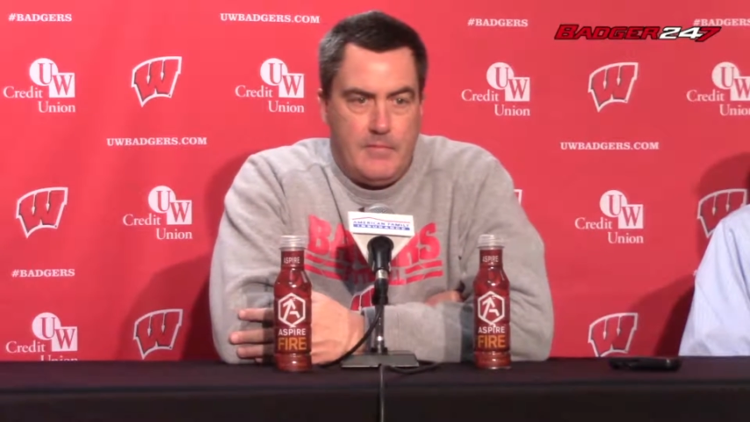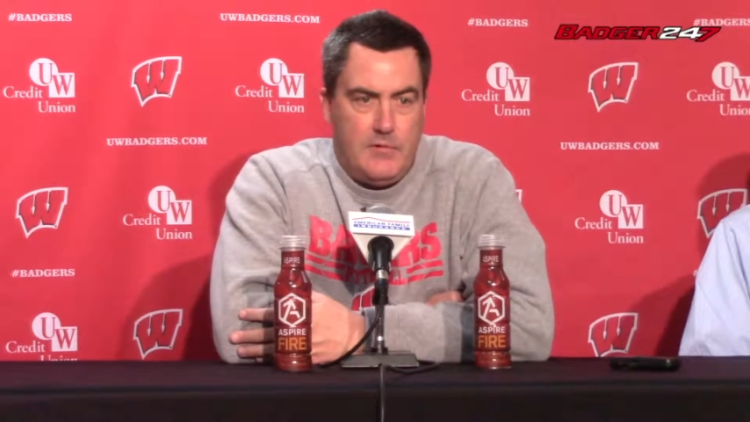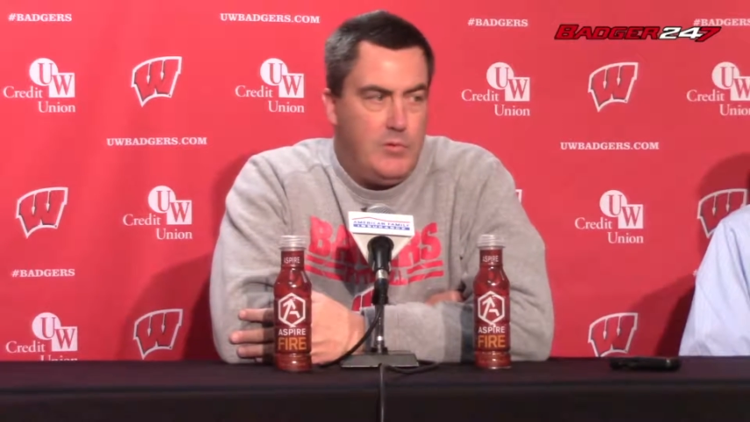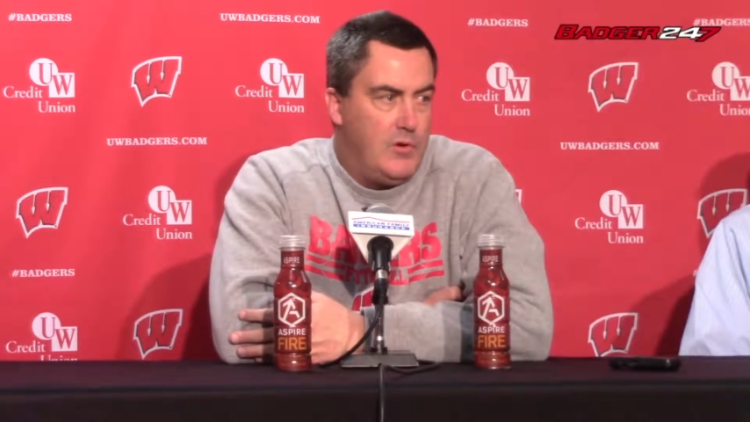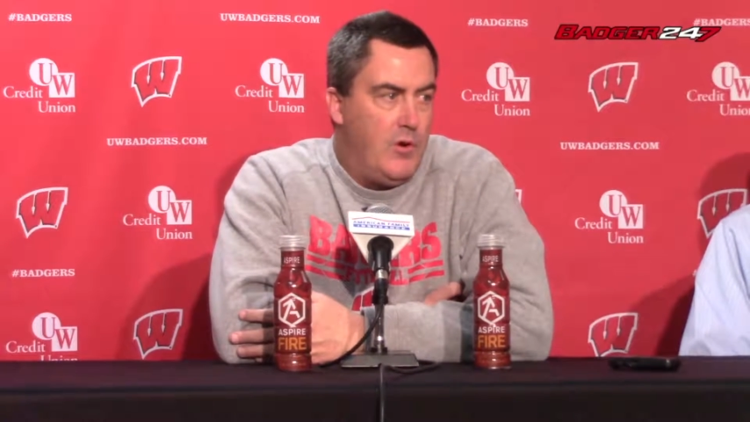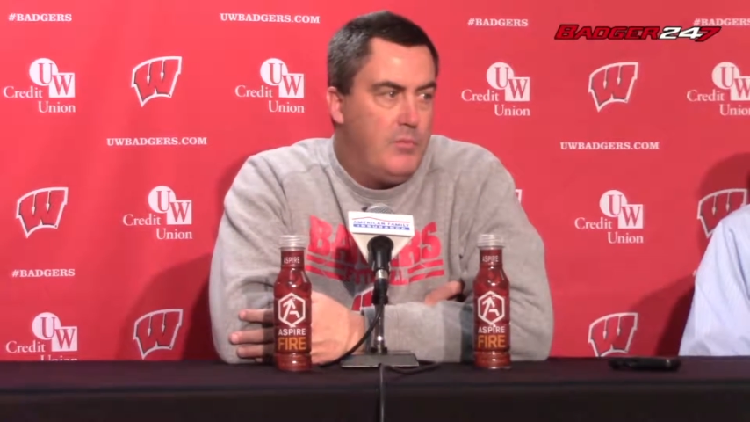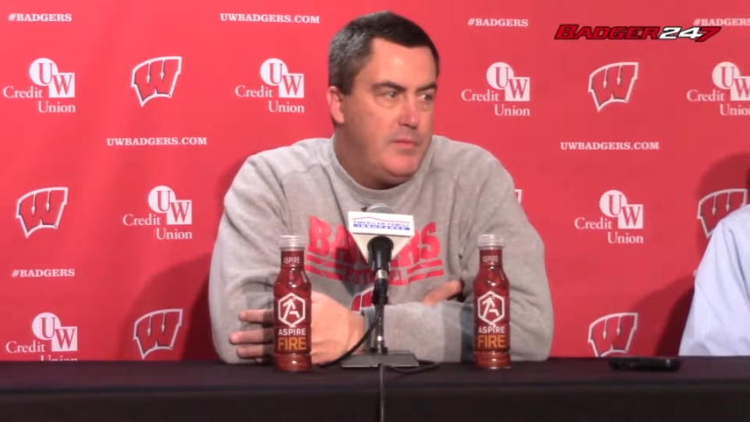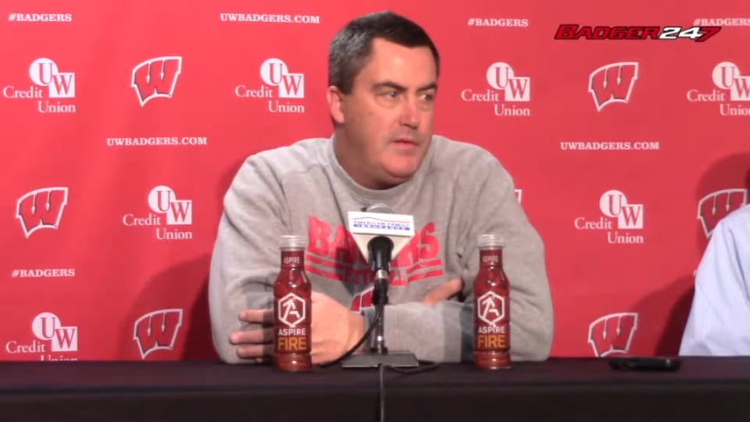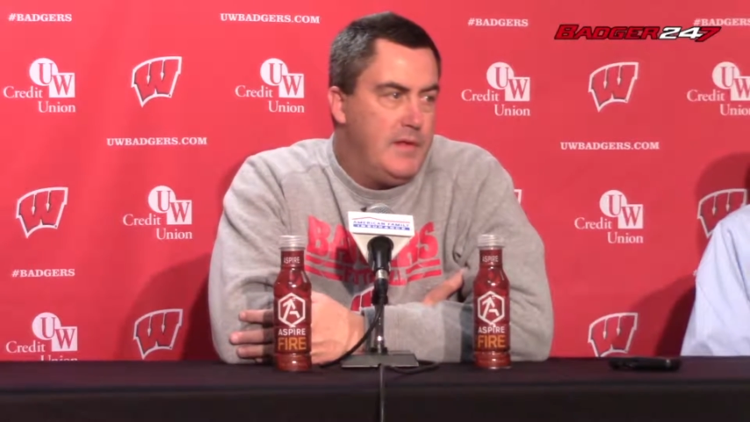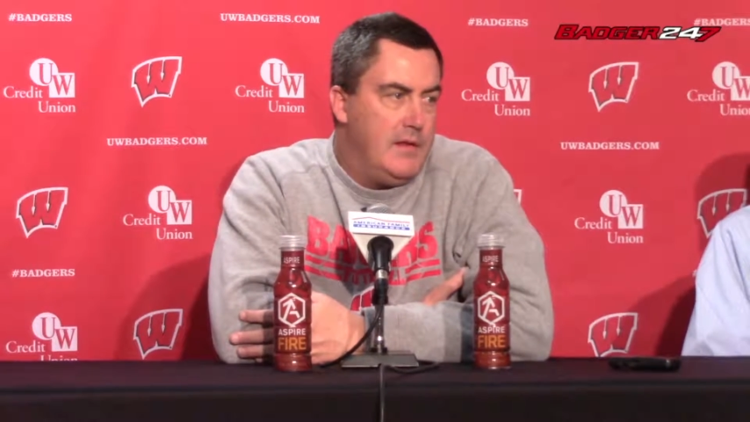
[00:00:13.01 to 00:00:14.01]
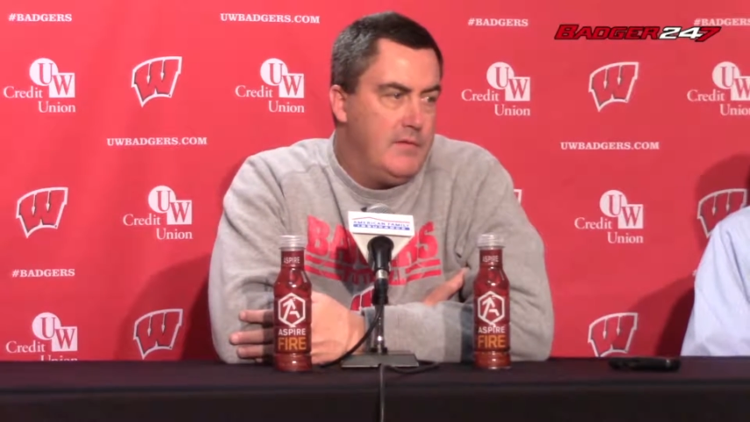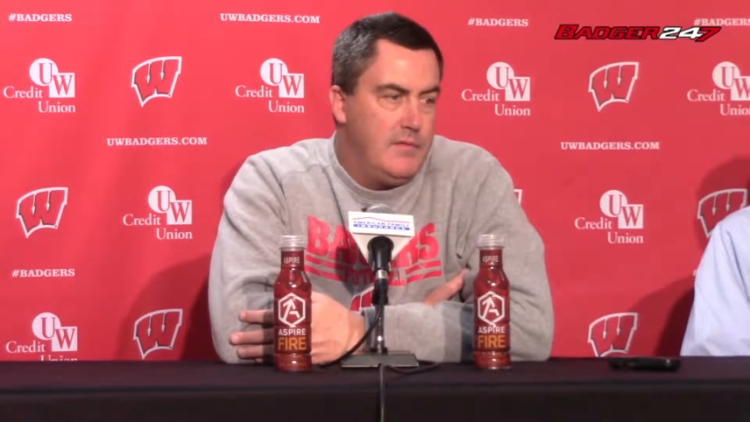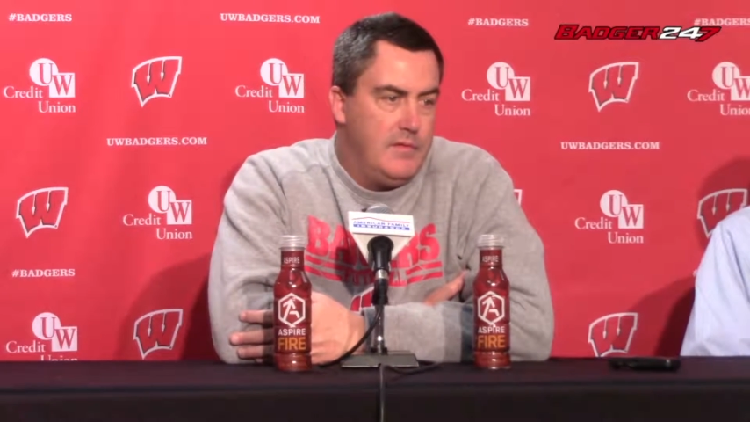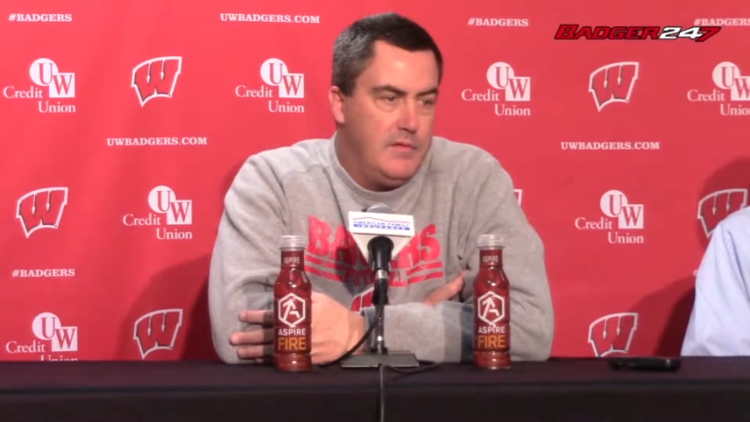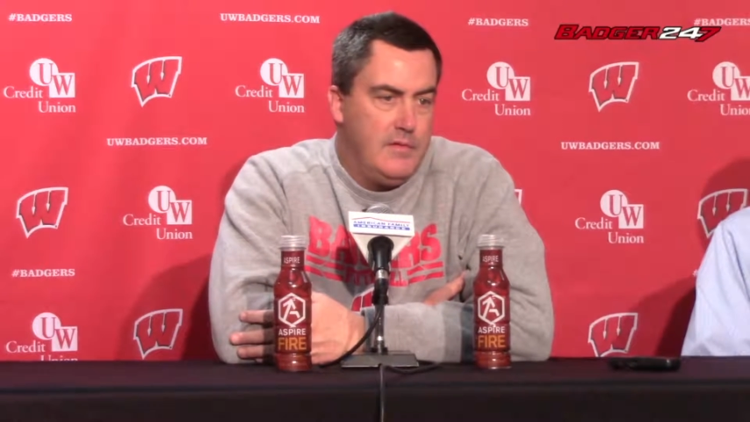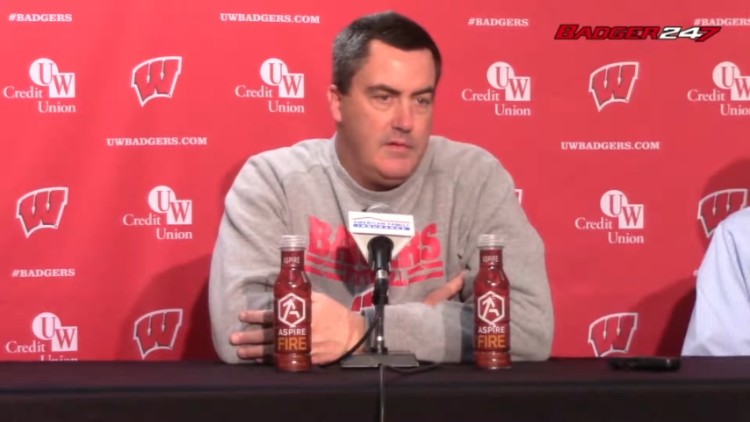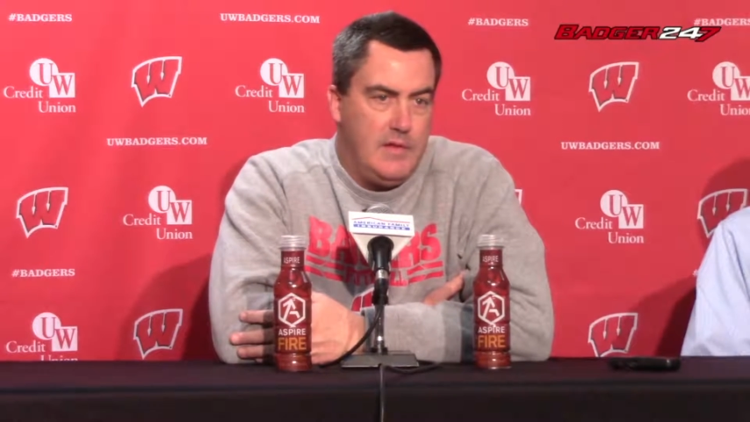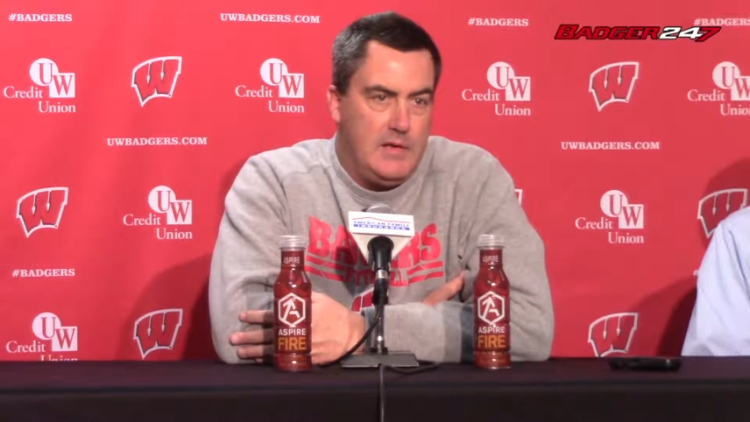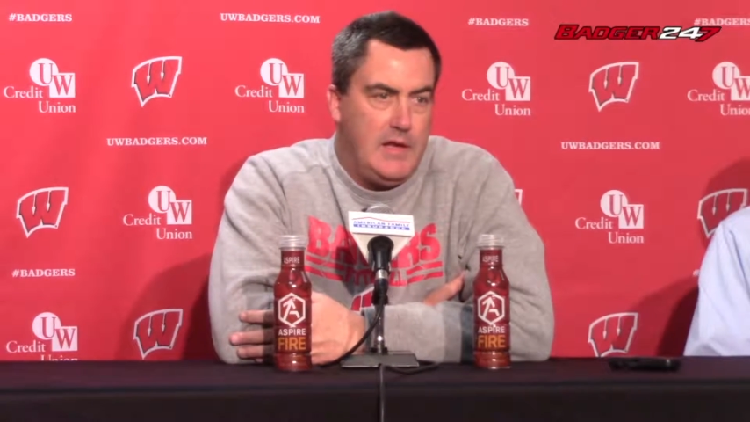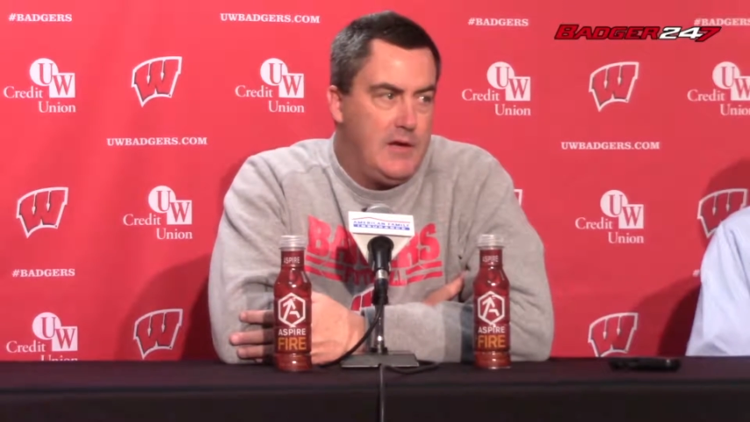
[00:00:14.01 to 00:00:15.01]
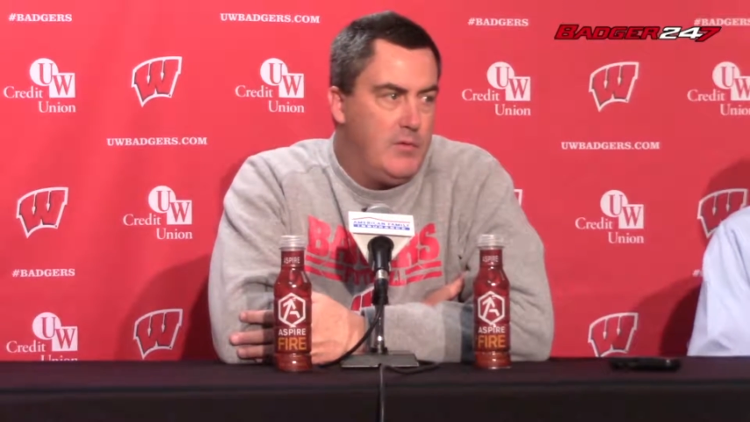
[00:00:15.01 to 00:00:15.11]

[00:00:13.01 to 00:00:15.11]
you would hope that they take